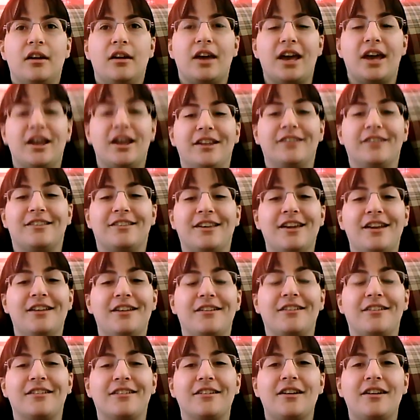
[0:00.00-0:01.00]
And it
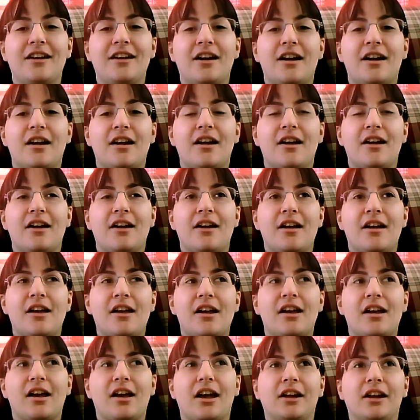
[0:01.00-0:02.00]
didn't.
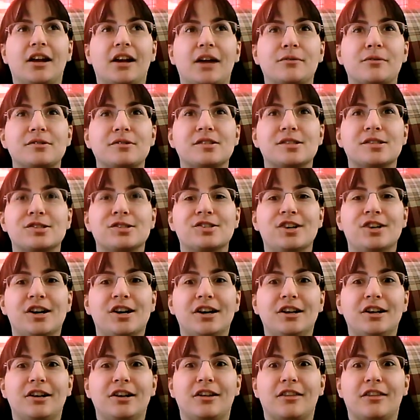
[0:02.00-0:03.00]
And I was
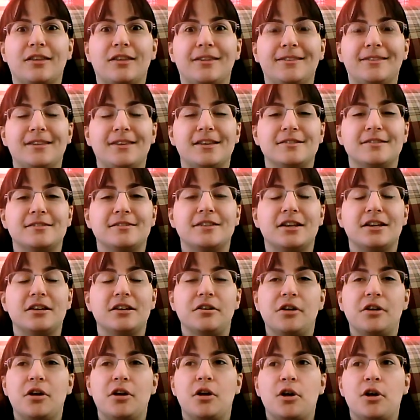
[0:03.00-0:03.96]
stunned that Disney